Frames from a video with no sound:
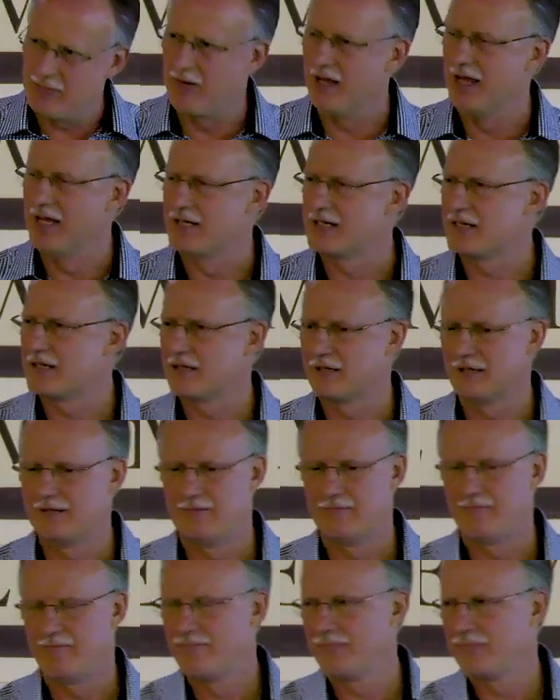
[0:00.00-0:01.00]
blessed.
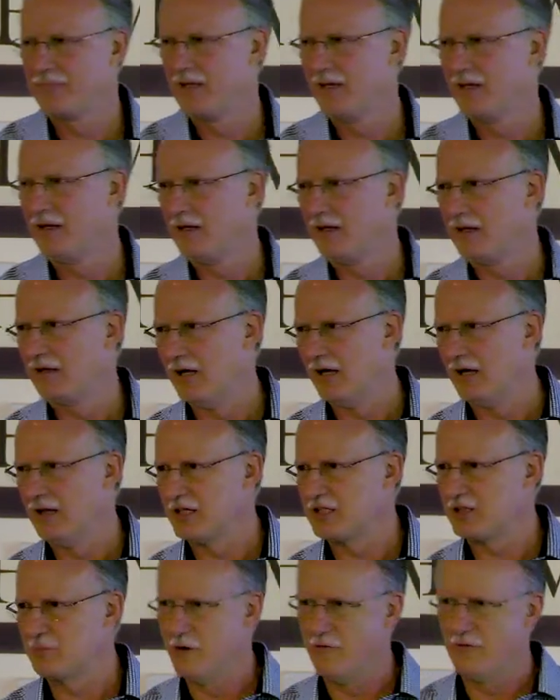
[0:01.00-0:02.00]
Now
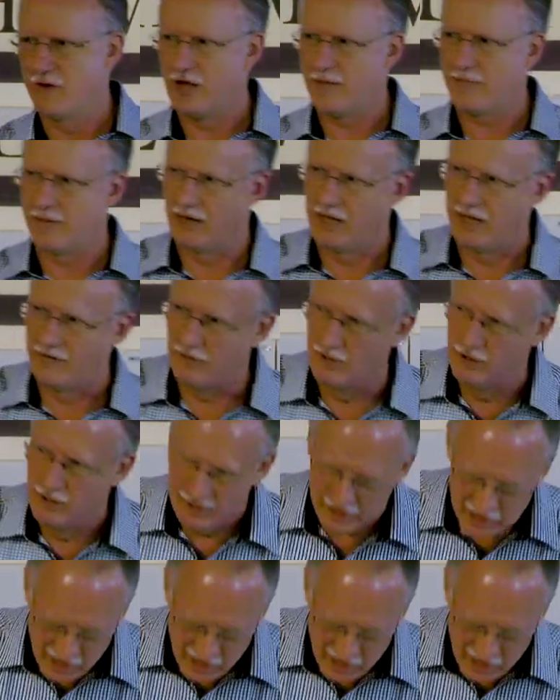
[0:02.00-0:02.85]
let's move it up a level.